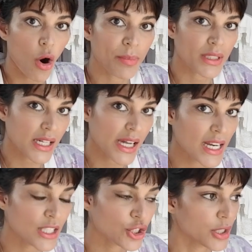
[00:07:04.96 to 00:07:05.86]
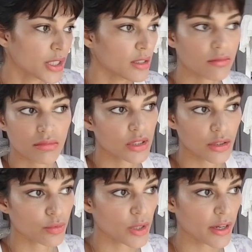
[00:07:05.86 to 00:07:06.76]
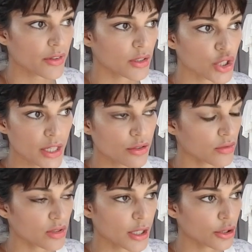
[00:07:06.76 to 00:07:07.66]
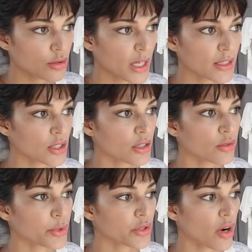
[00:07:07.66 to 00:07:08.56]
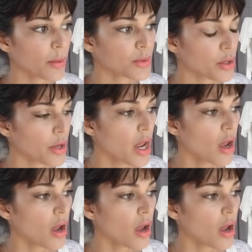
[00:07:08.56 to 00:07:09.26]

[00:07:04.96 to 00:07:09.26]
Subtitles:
opposite energy, you know, whatever gender of sexuality you ascribe to.